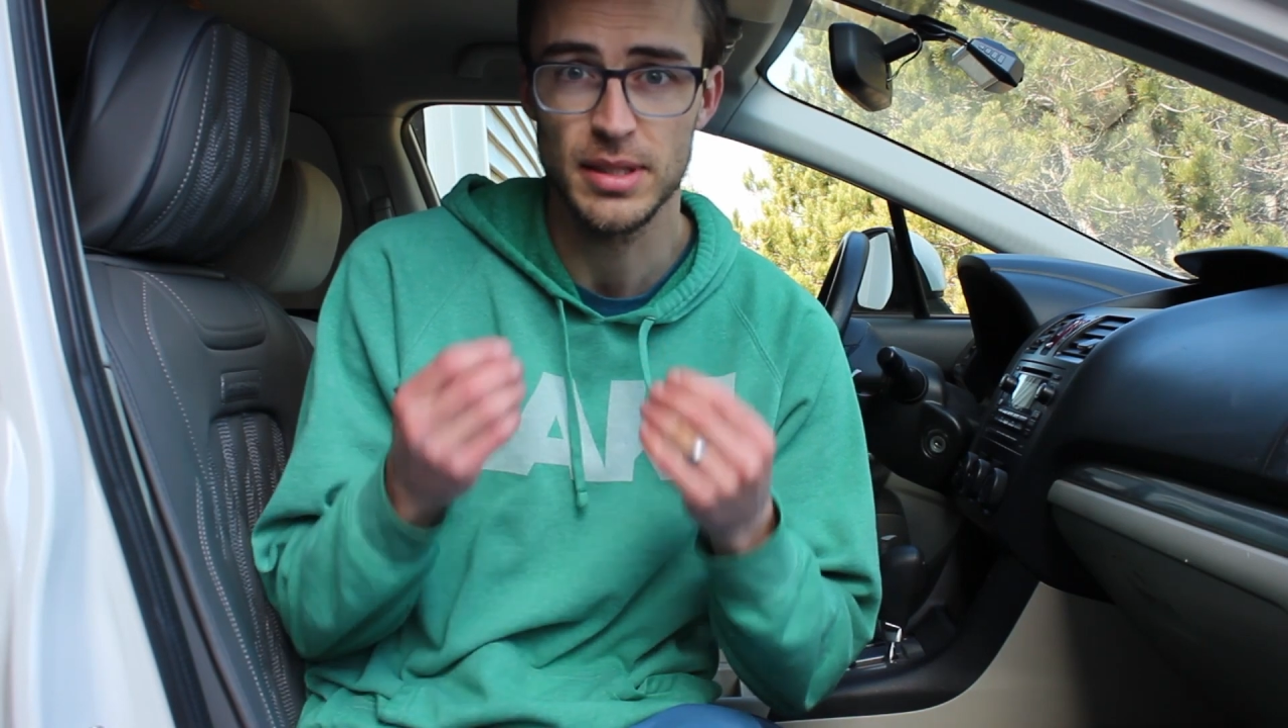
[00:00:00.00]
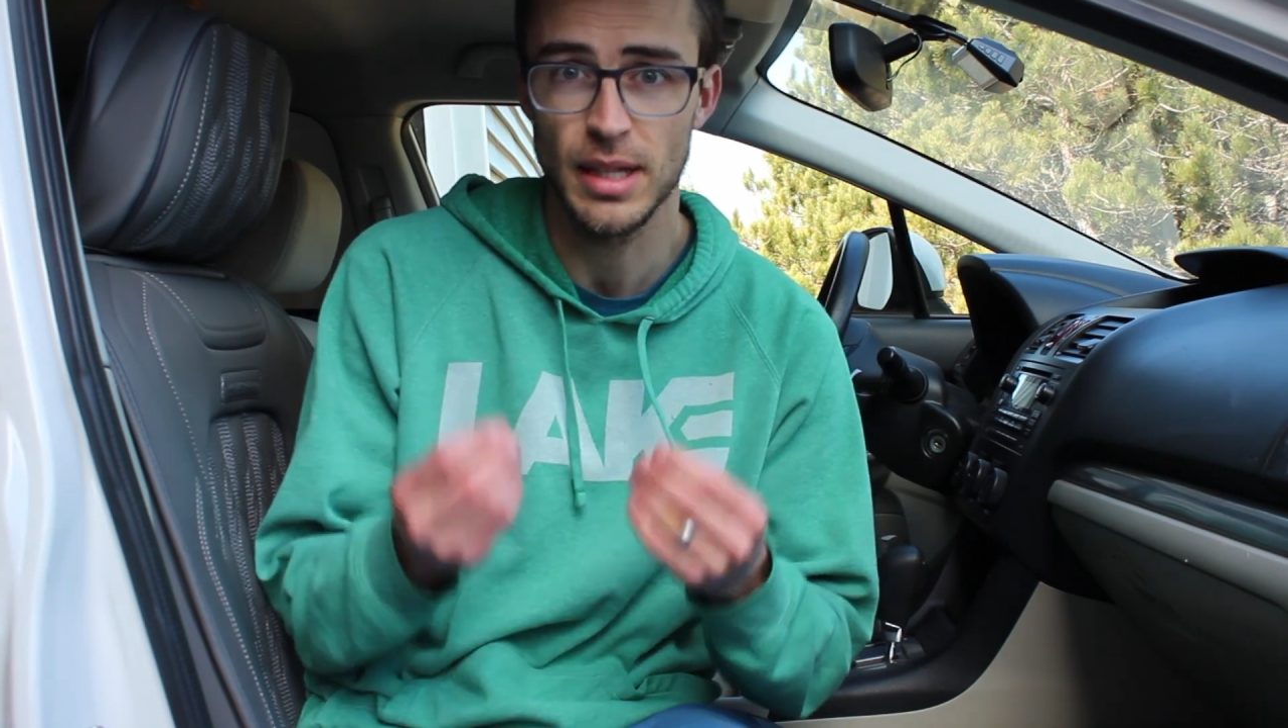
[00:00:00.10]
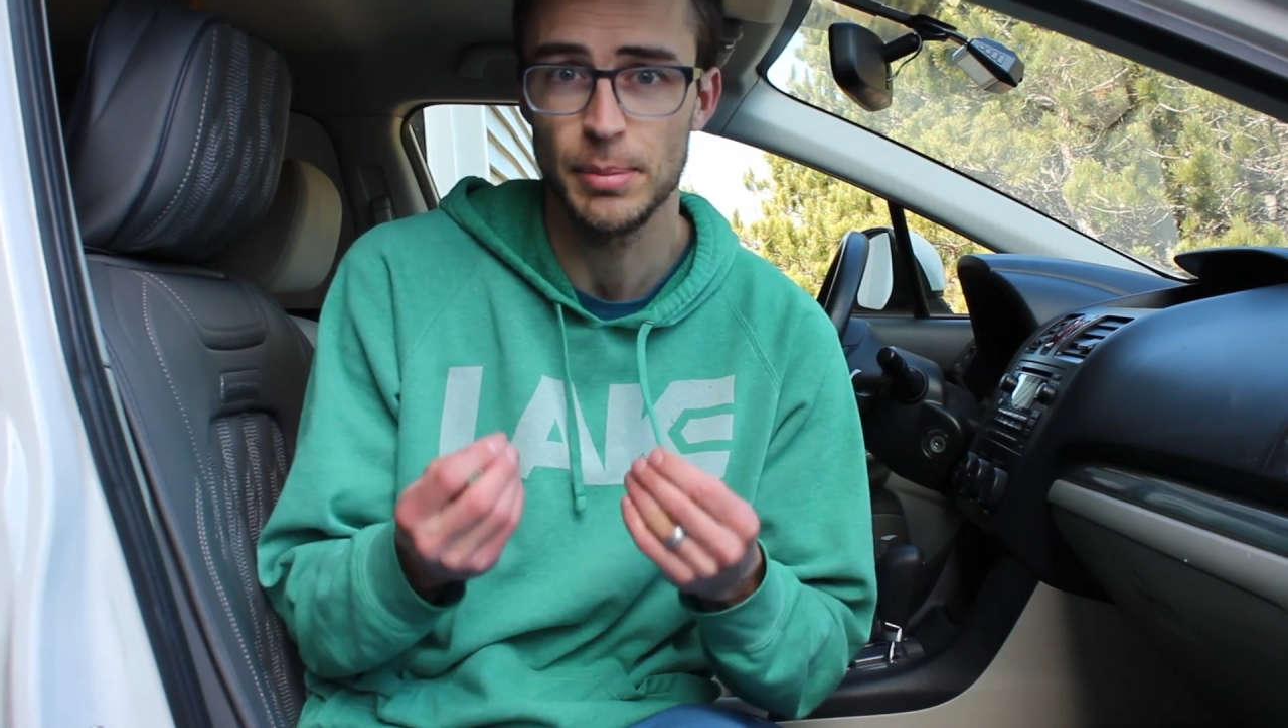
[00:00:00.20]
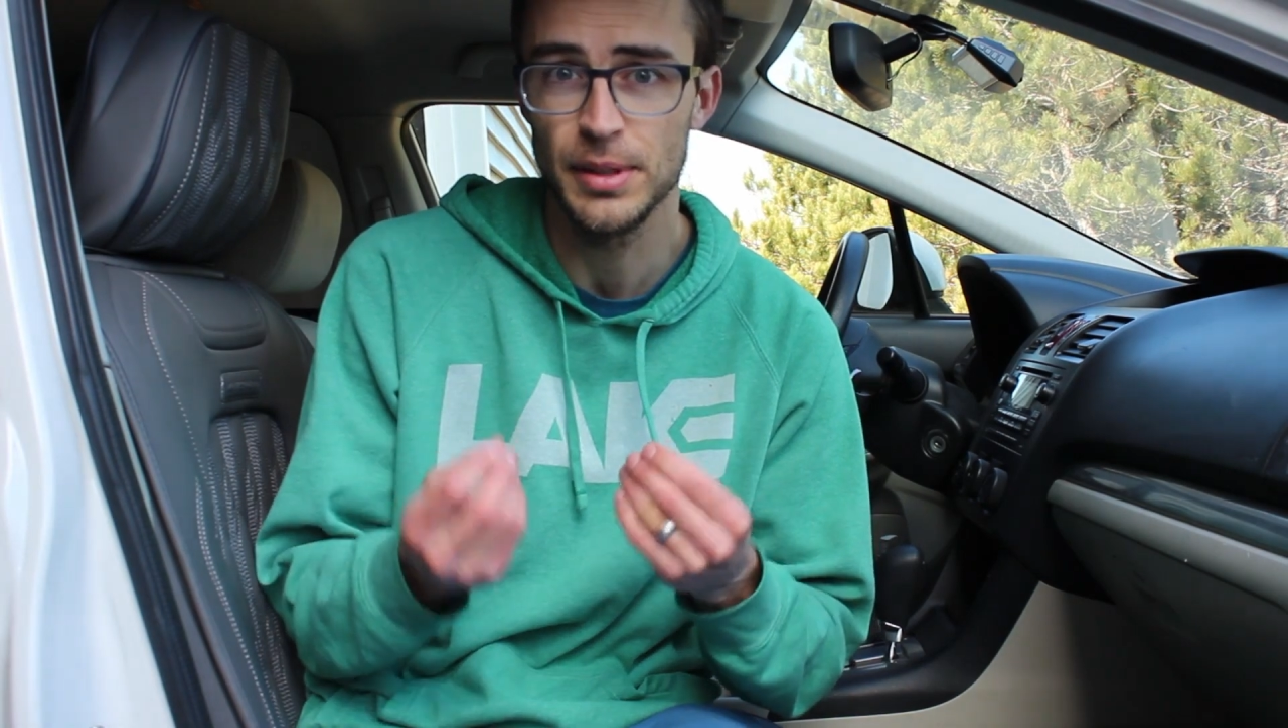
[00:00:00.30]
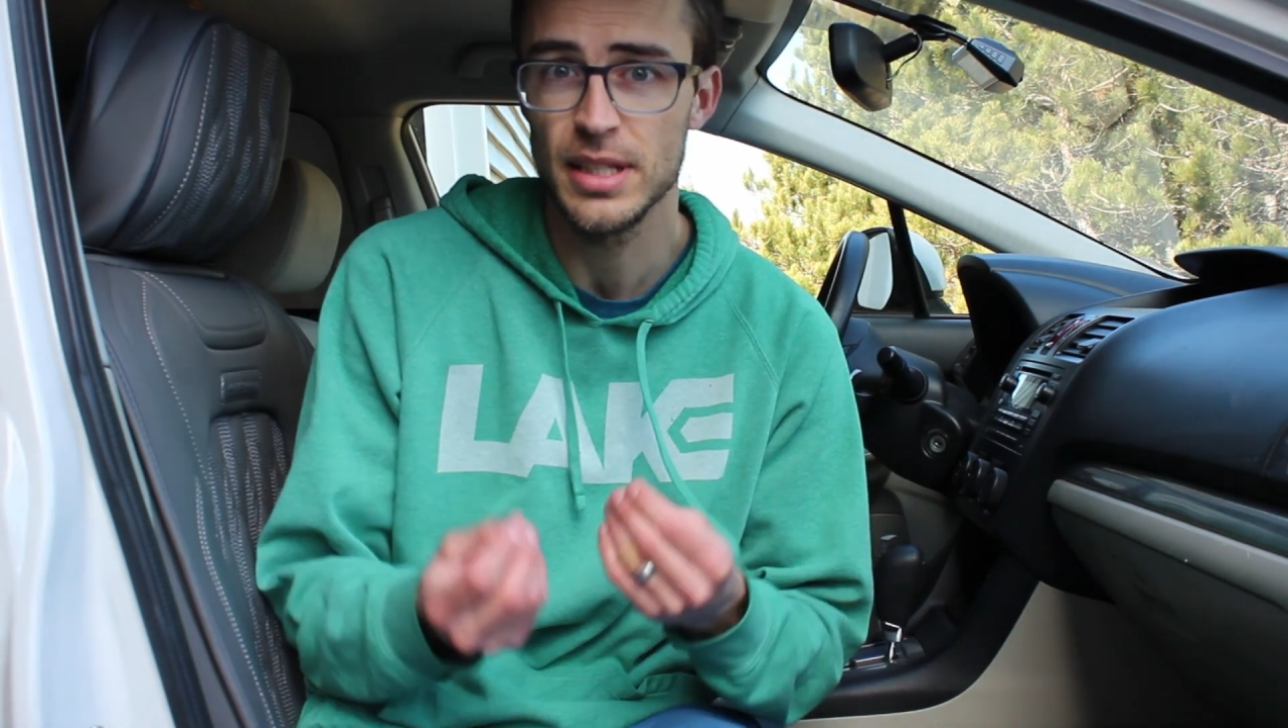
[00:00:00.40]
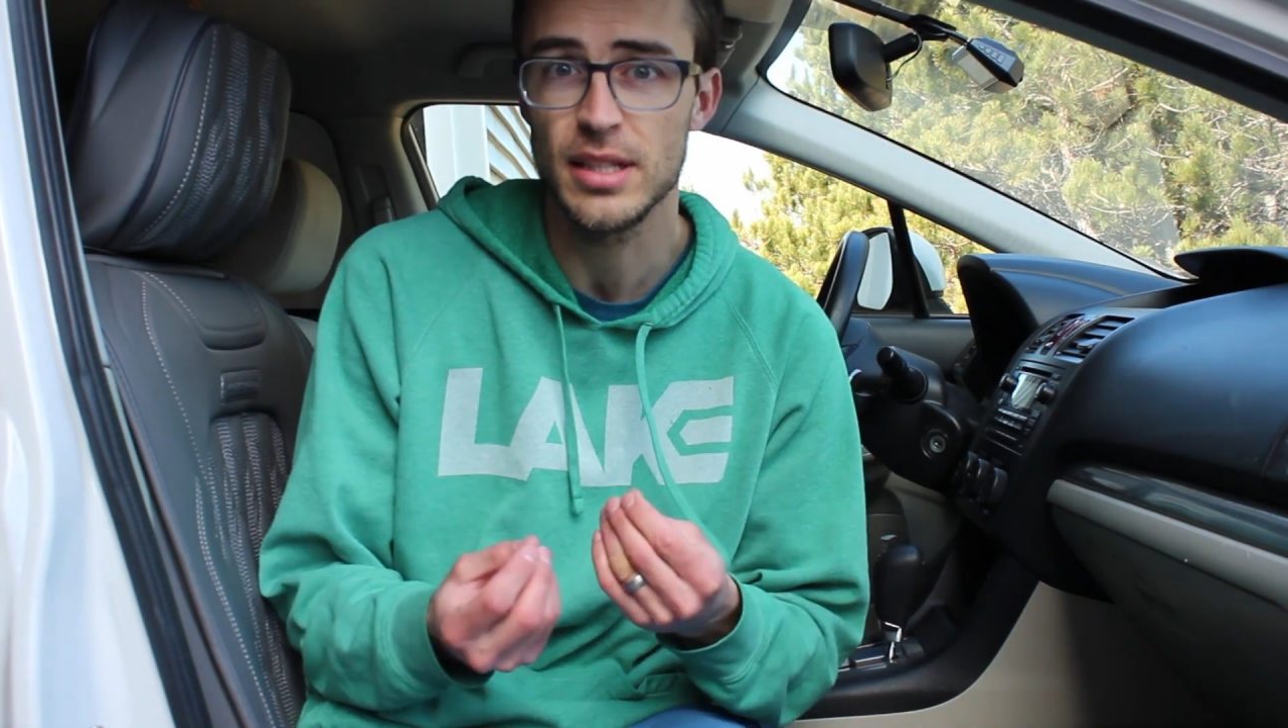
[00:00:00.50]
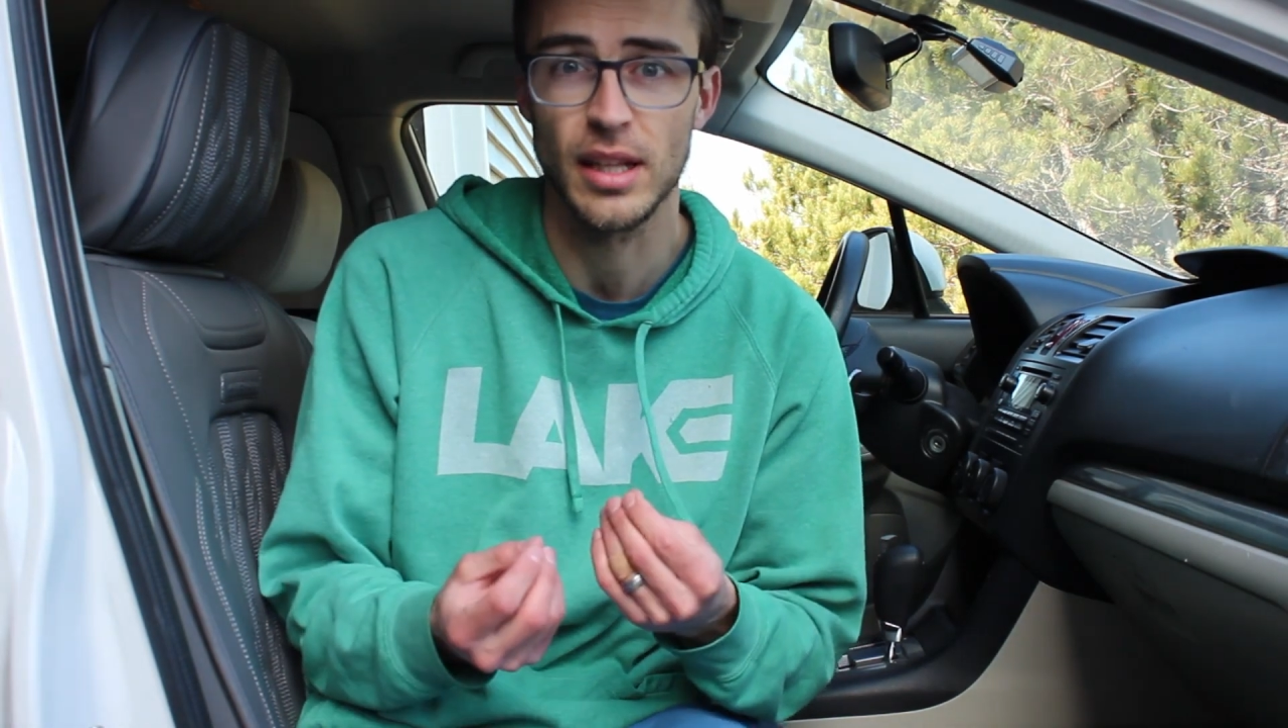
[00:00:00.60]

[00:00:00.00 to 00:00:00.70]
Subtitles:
suppleness